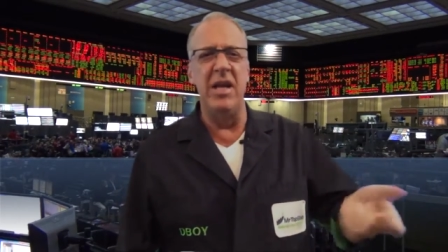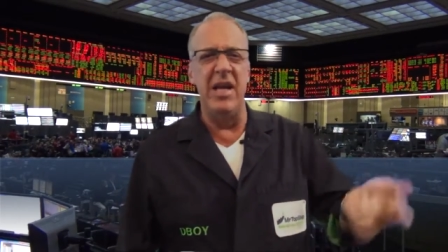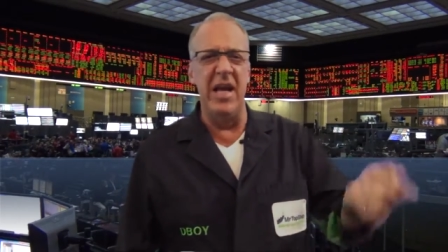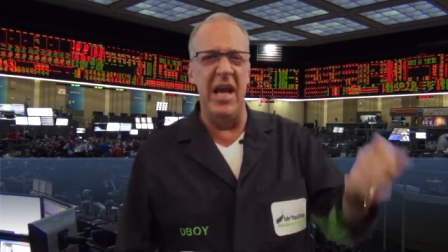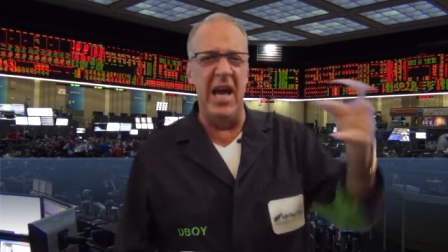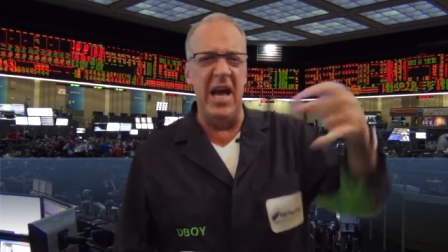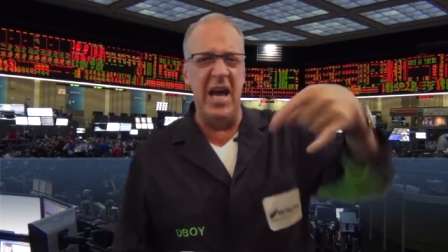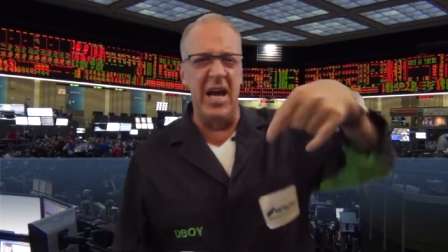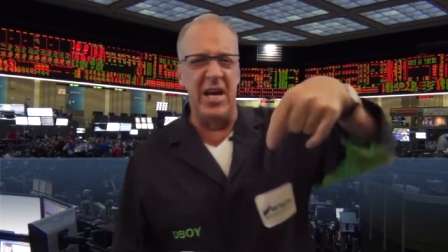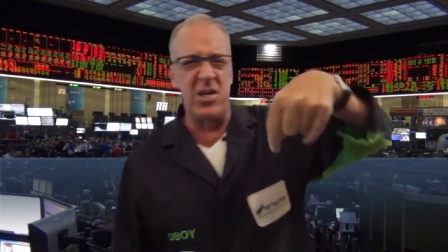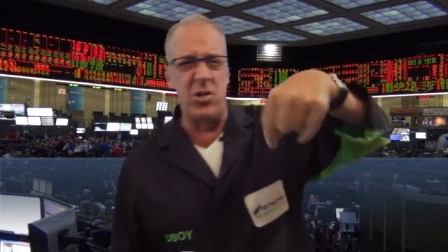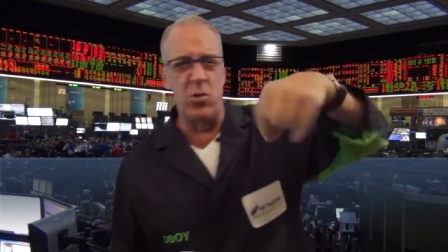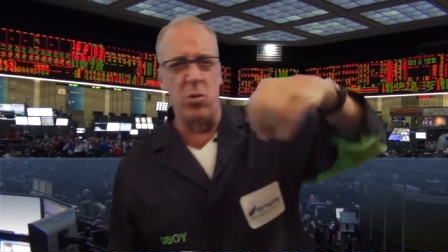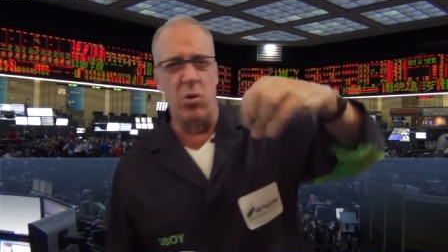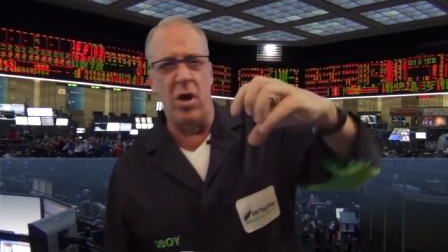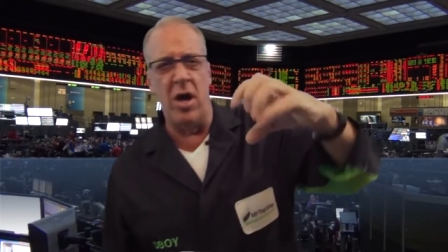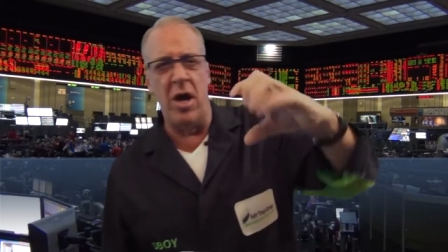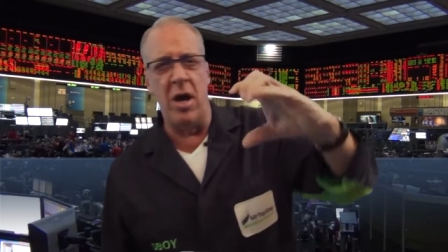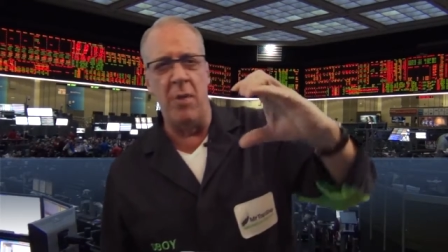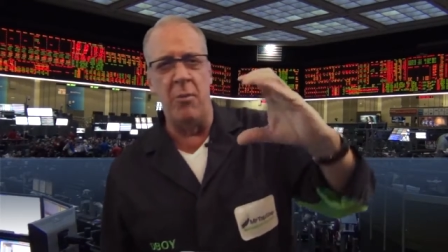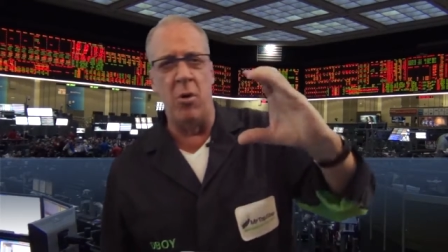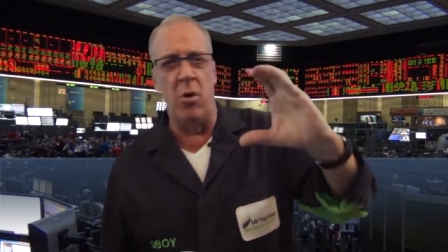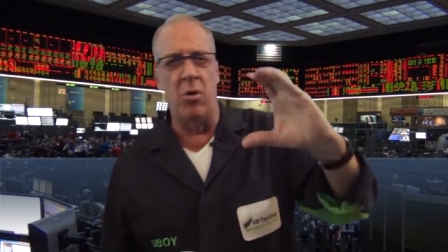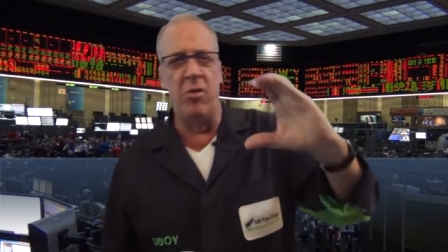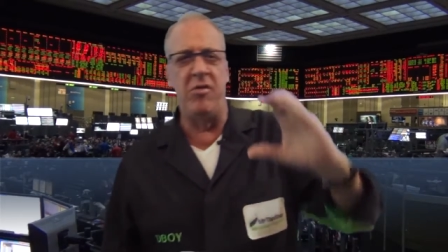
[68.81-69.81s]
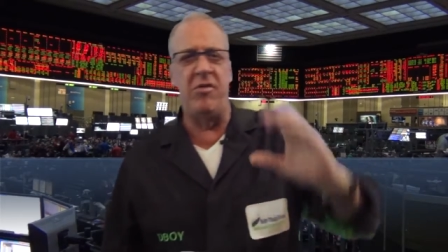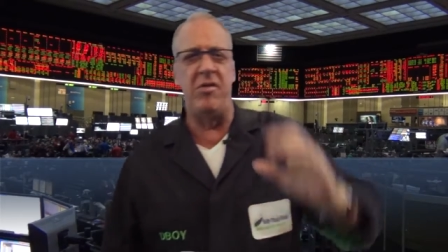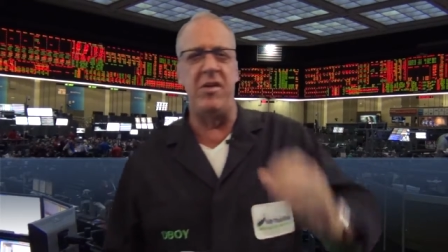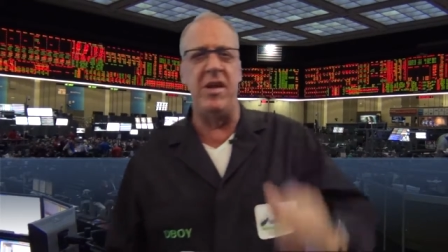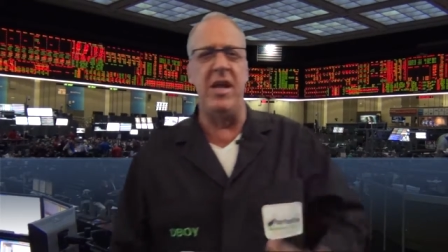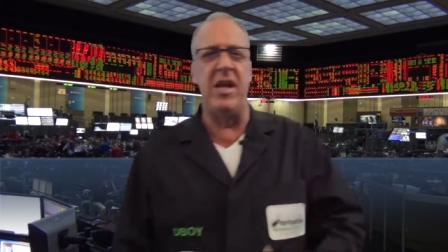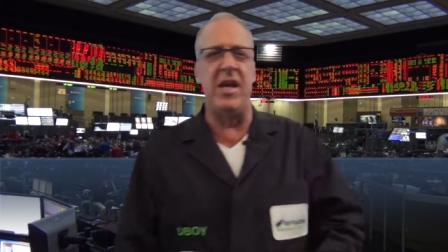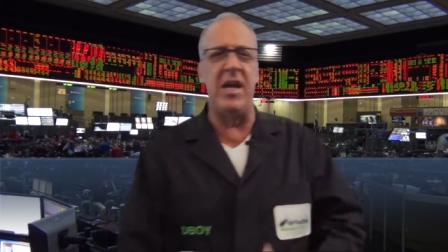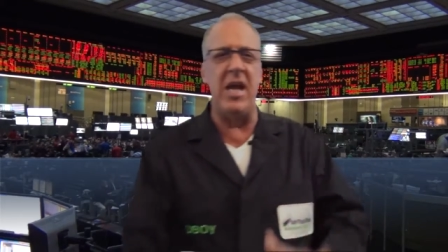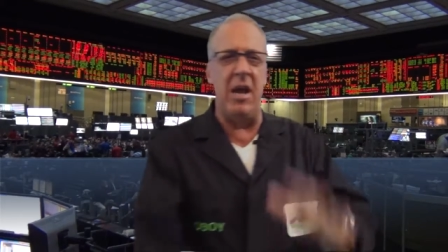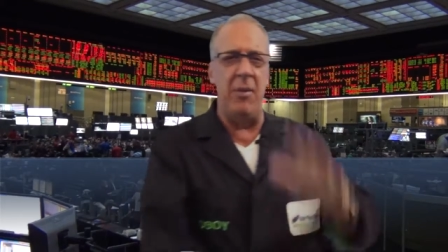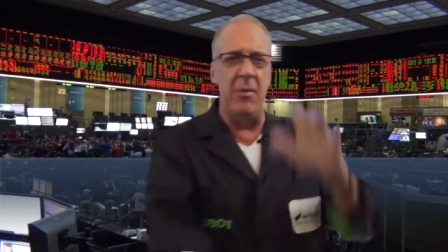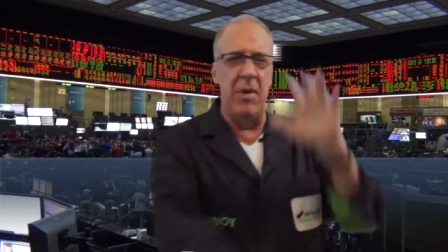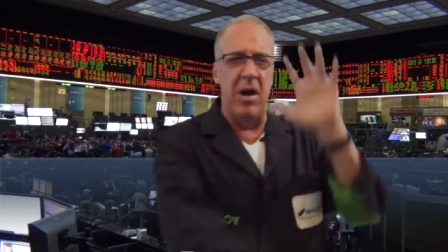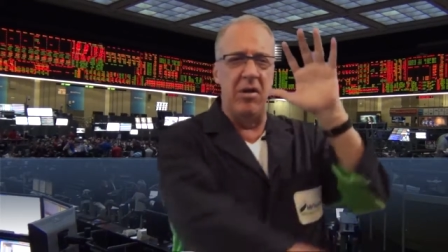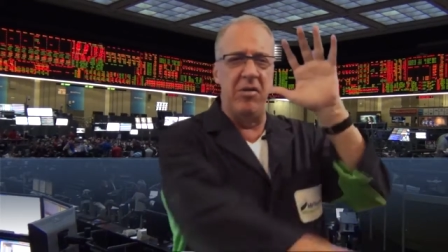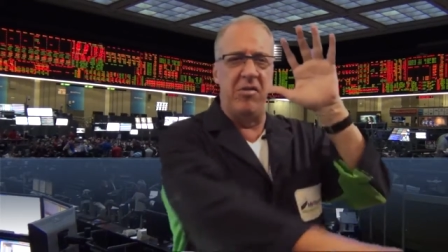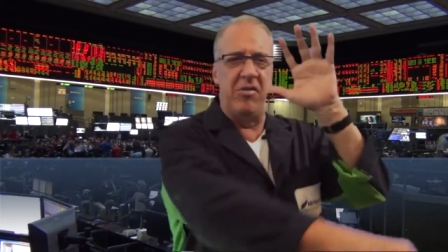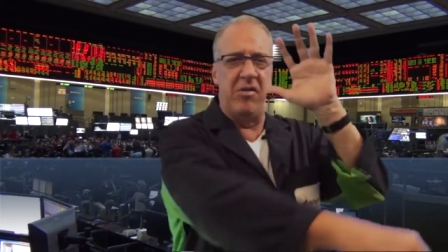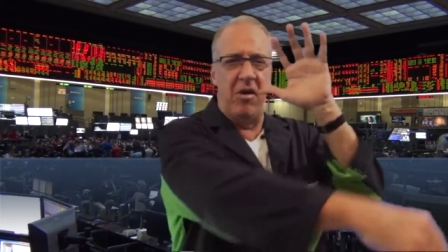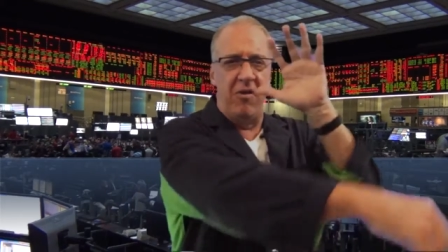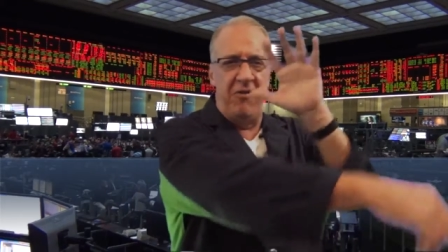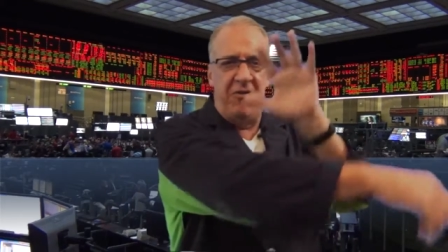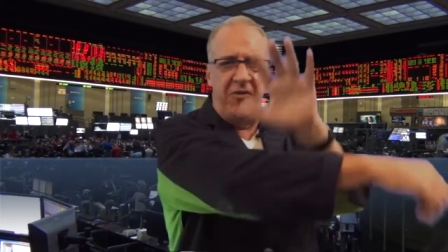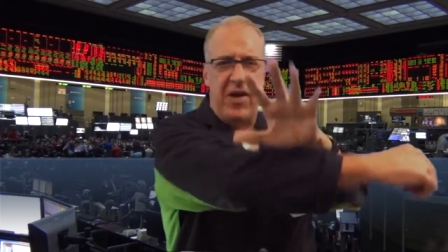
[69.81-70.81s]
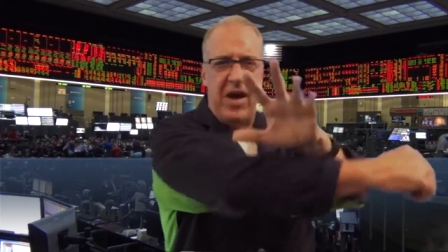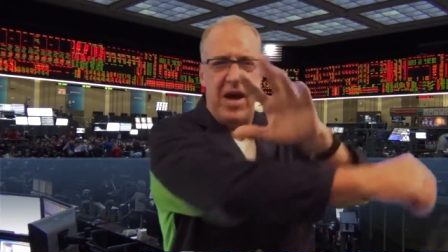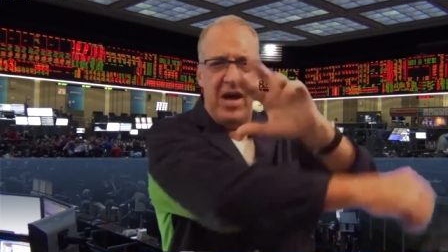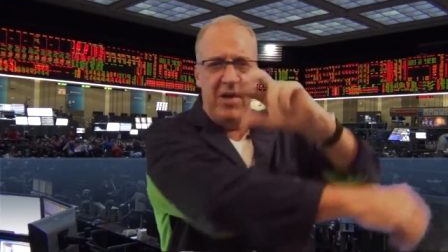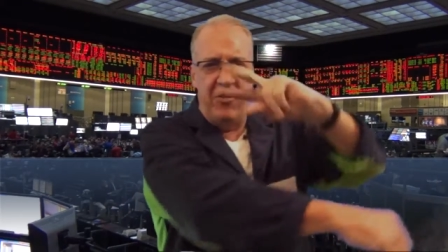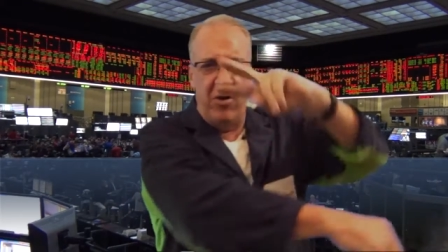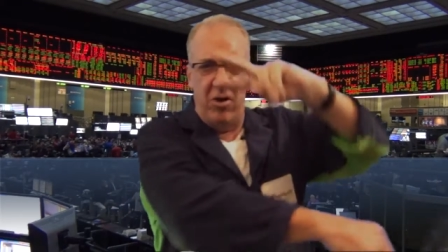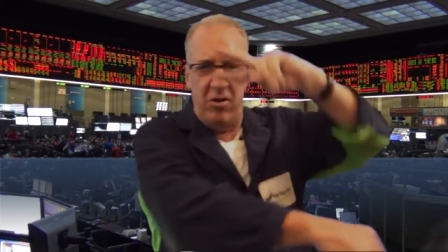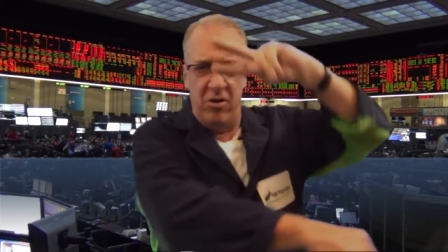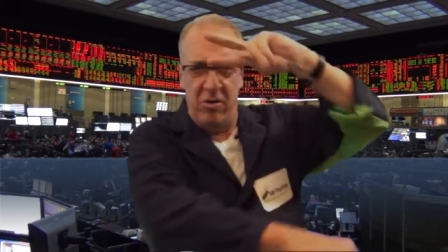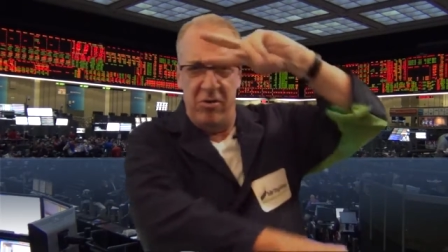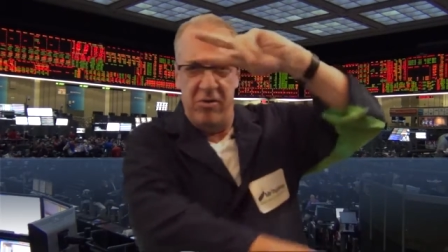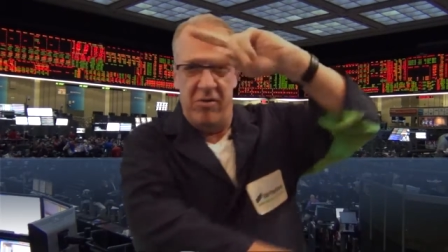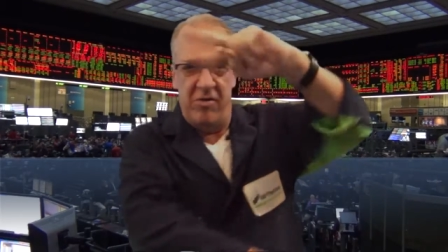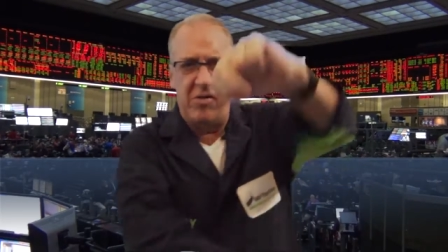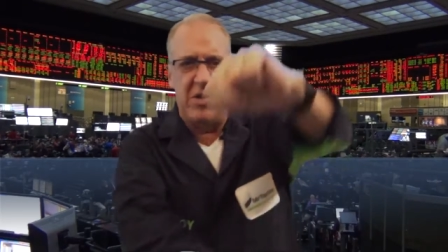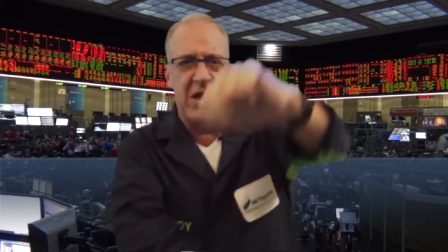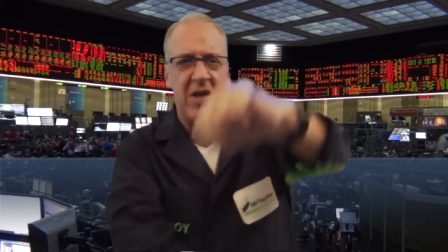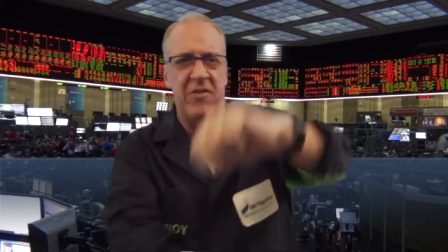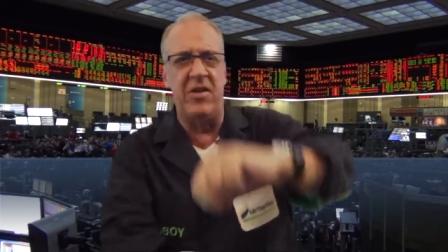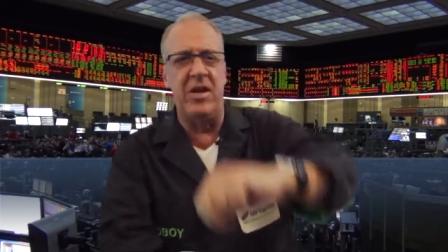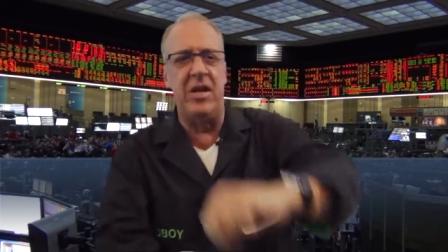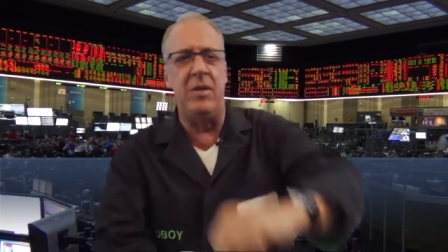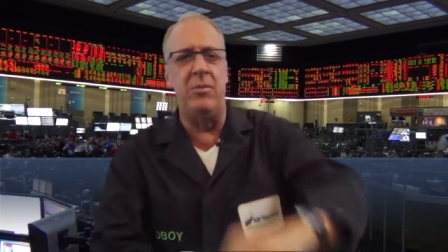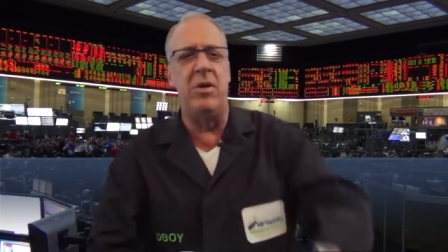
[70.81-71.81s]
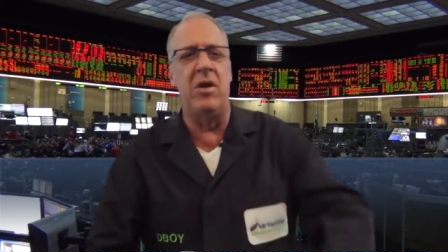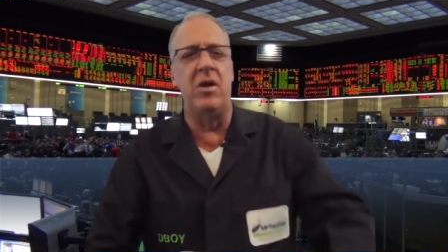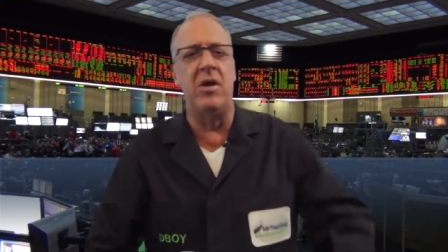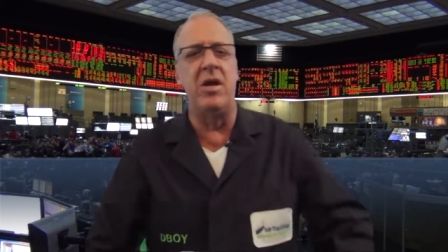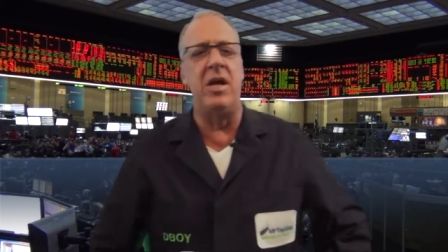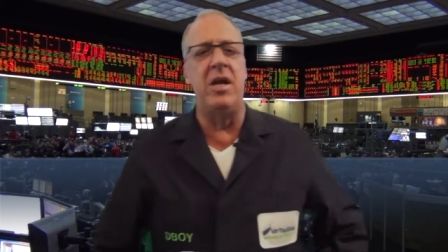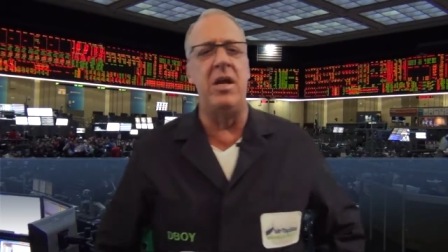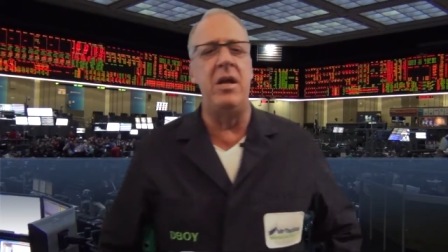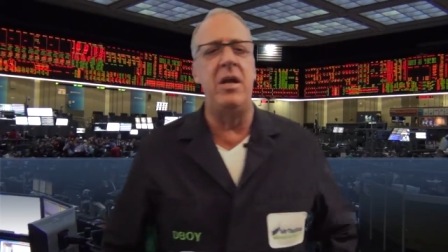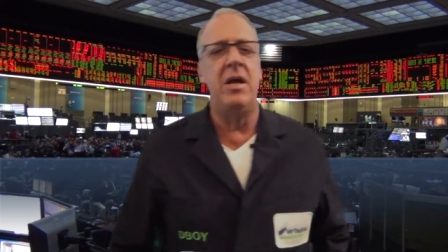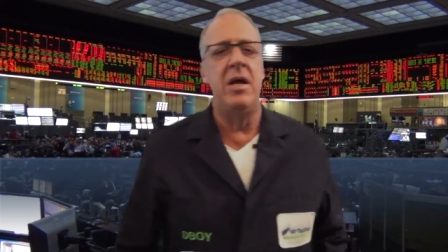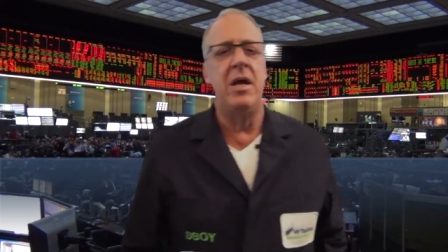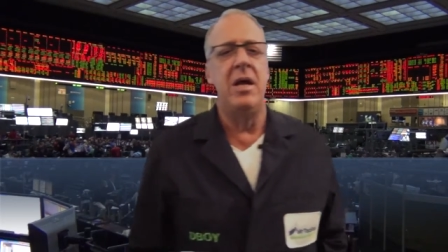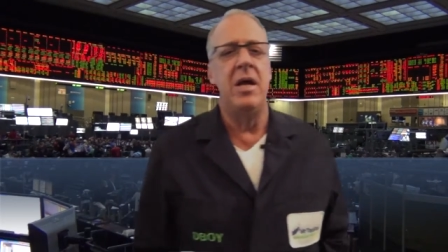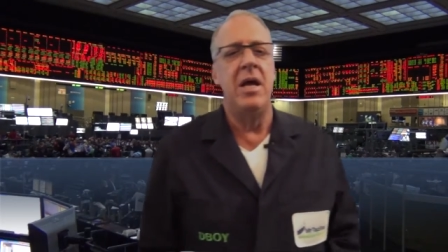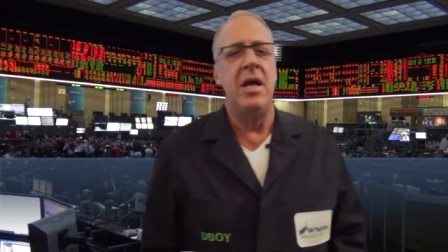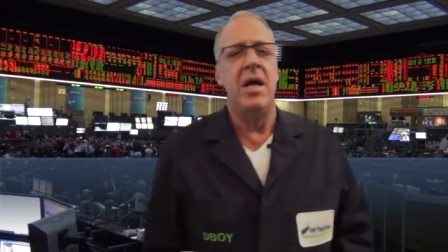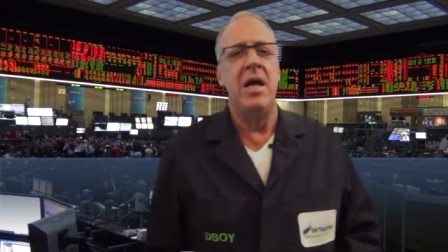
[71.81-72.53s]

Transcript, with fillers: The actual MOC came out, saw 570 million.